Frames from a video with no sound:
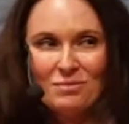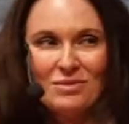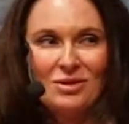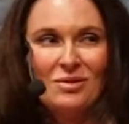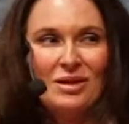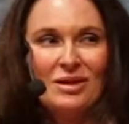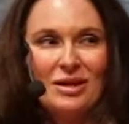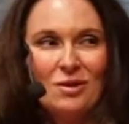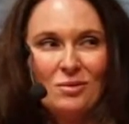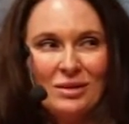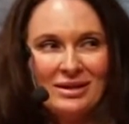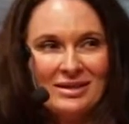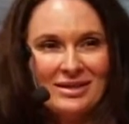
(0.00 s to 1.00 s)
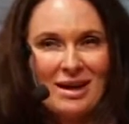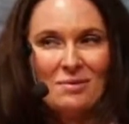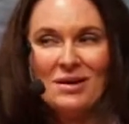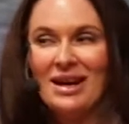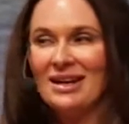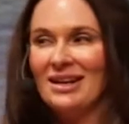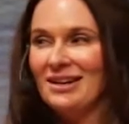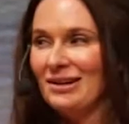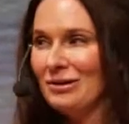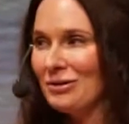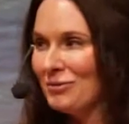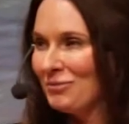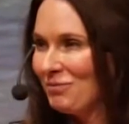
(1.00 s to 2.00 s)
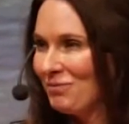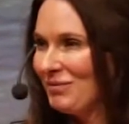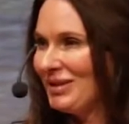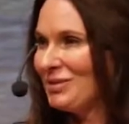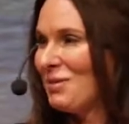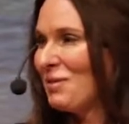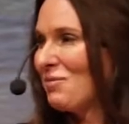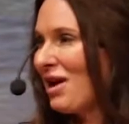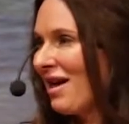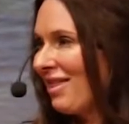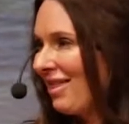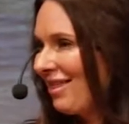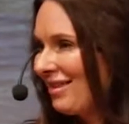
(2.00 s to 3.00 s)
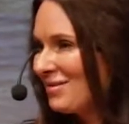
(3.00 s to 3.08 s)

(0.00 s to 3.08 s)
so that the only sound I hear is my breath?